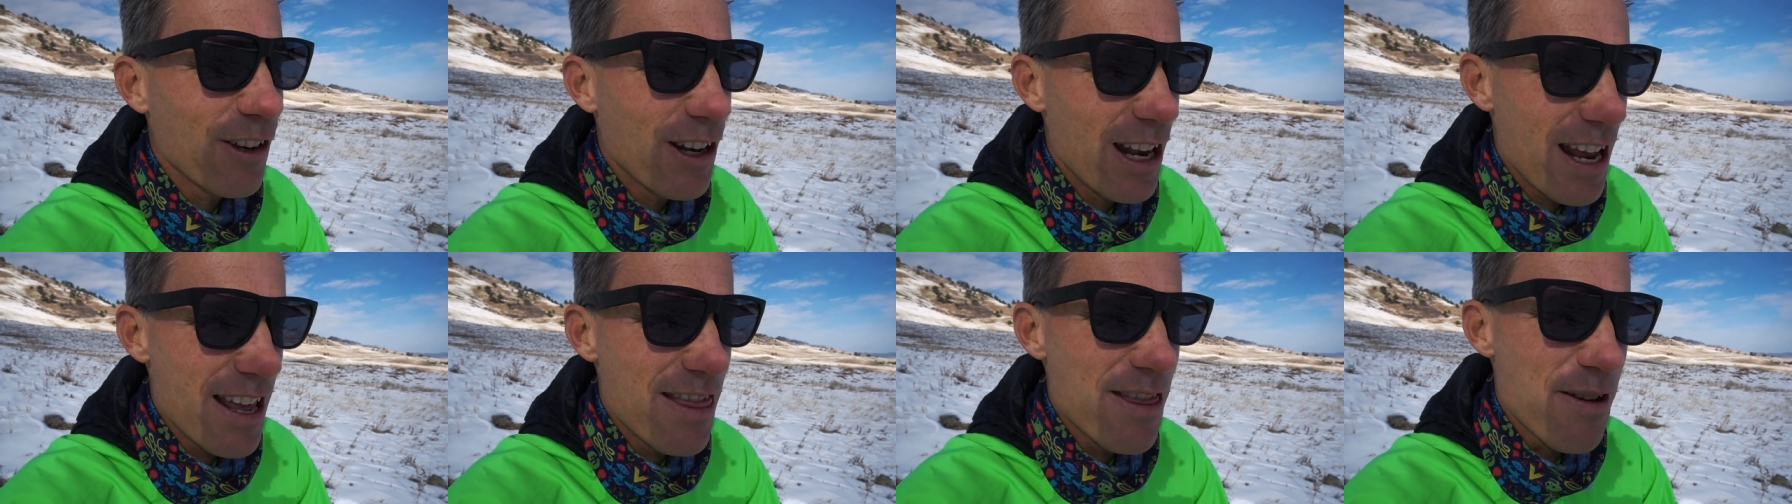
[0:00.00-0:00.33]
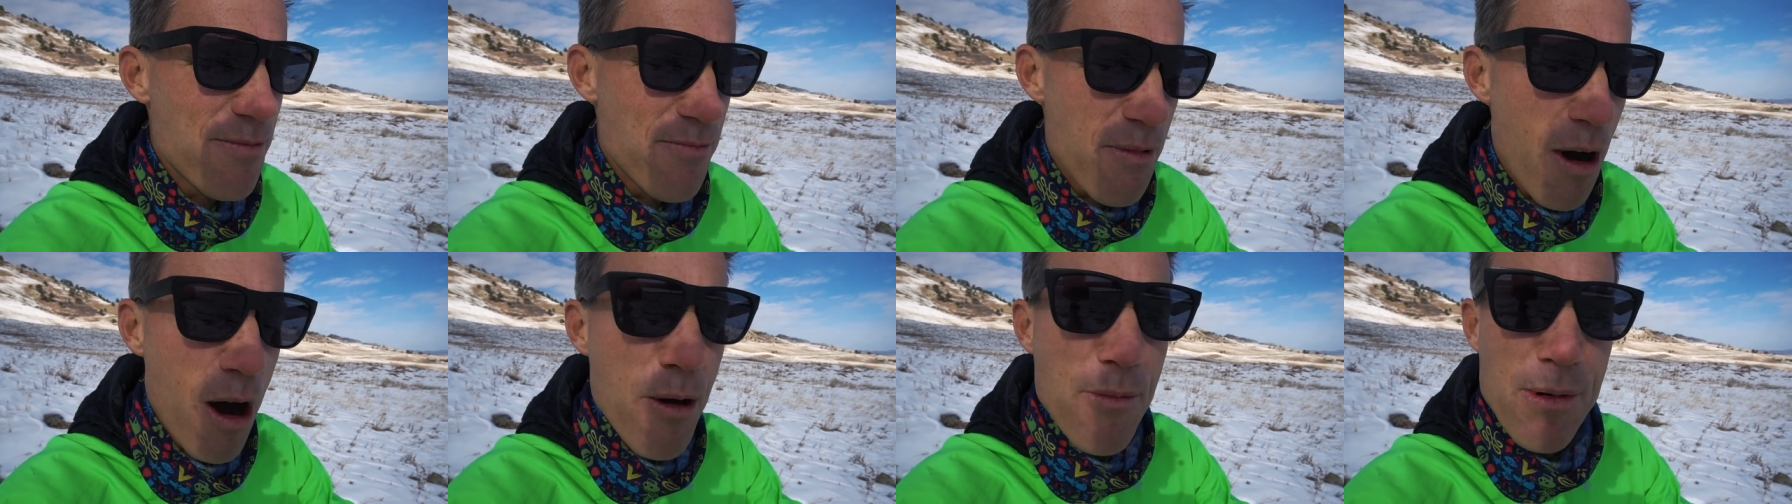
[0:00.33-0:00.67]
And in
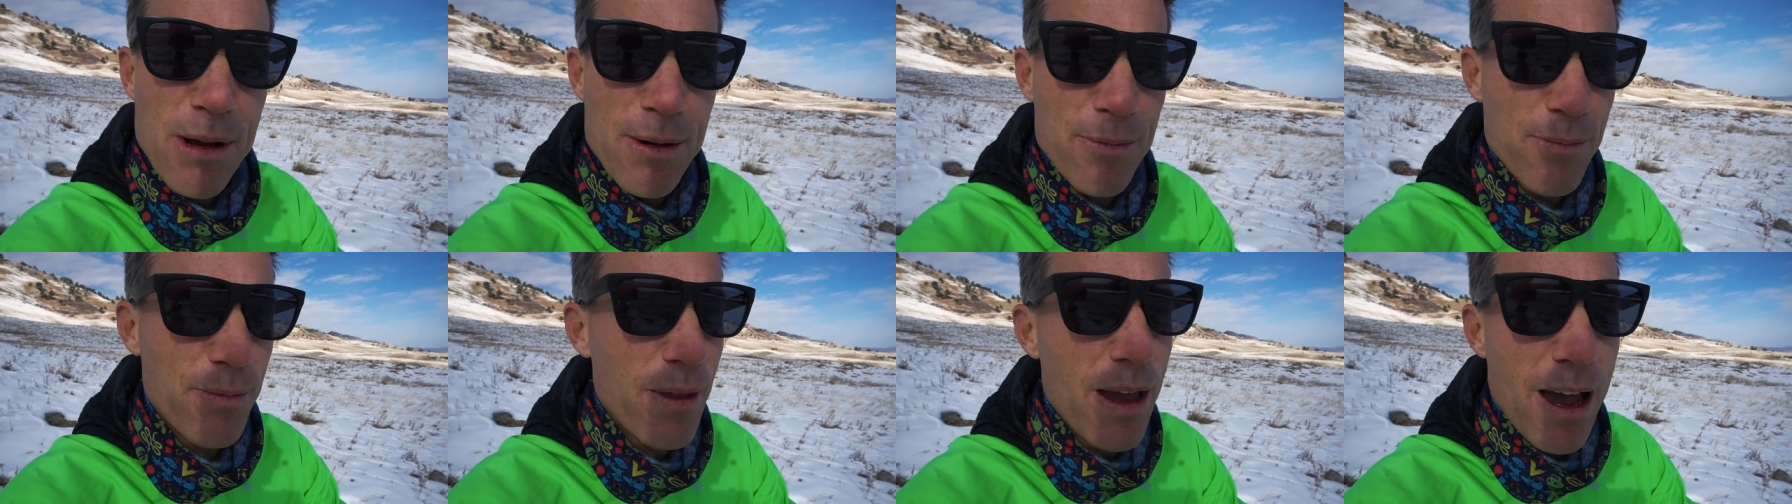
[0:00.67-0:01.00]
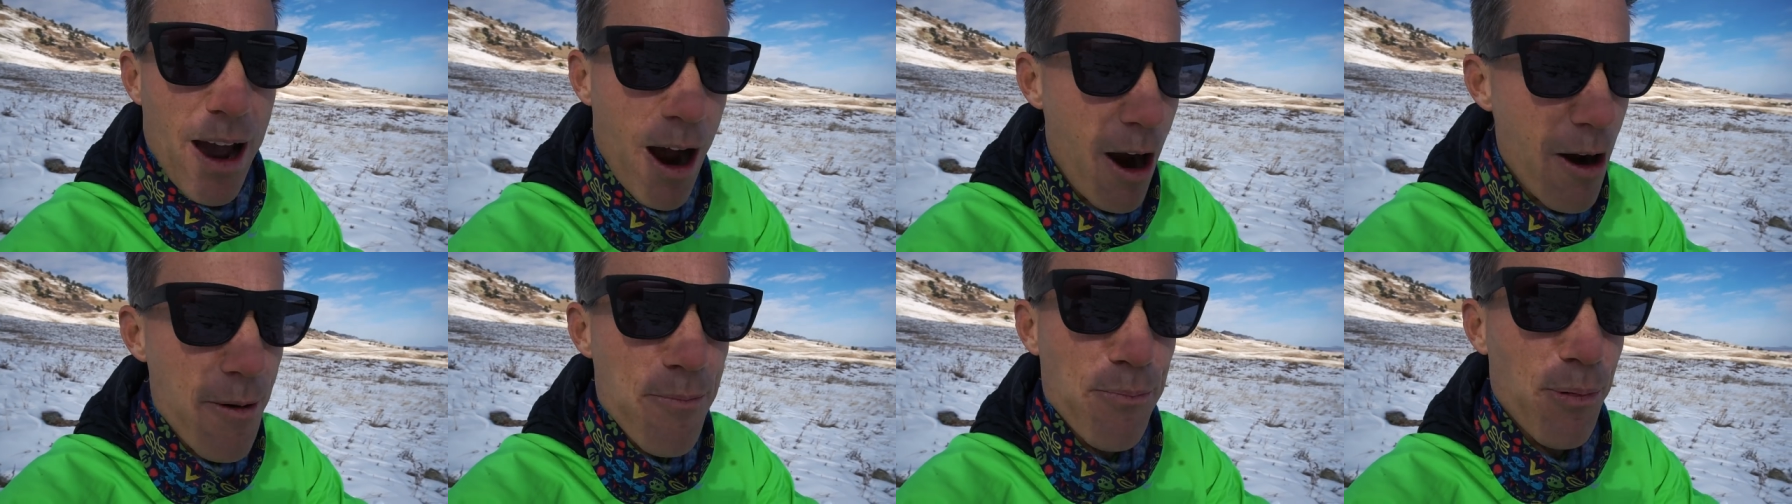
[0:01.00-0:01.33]
the moment,
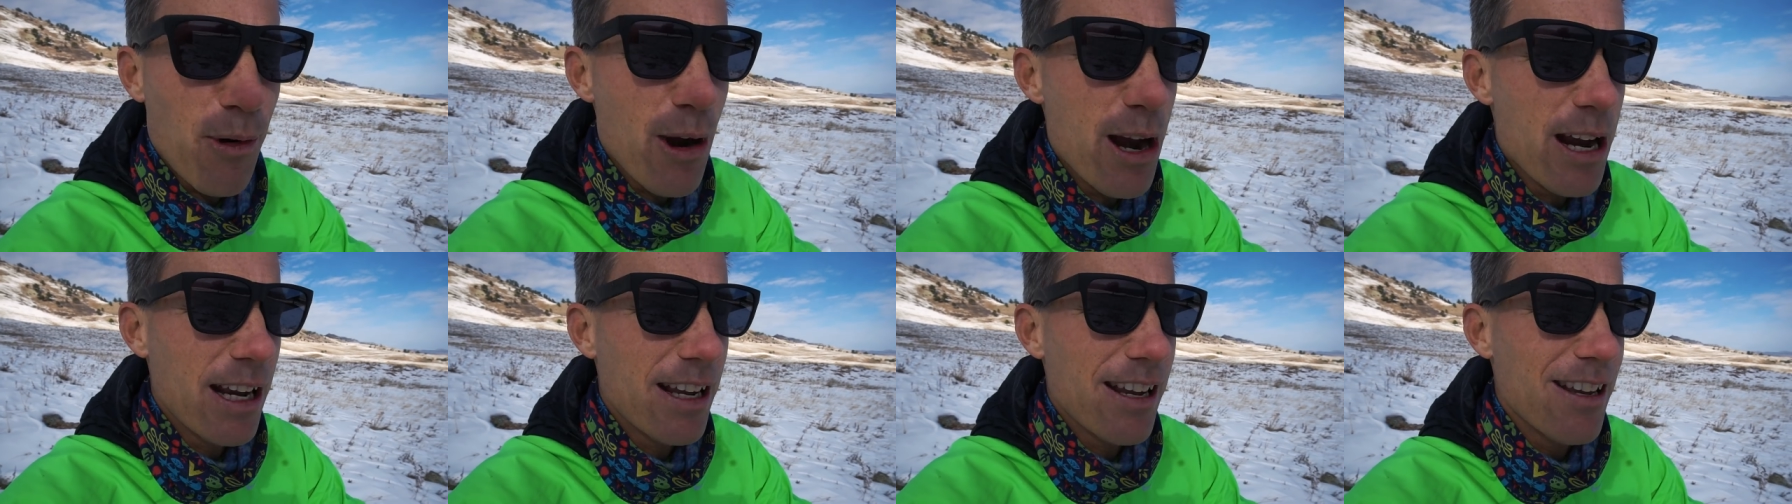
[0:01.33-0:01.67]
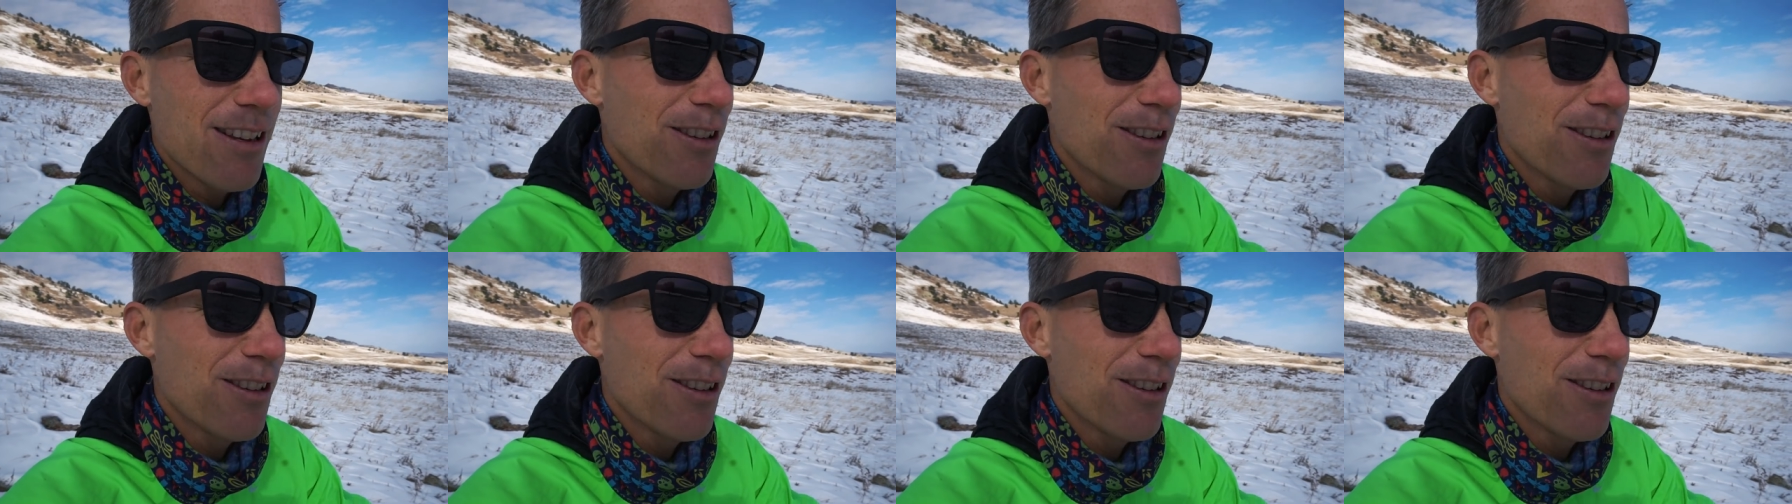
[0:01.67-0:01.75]
heartbreak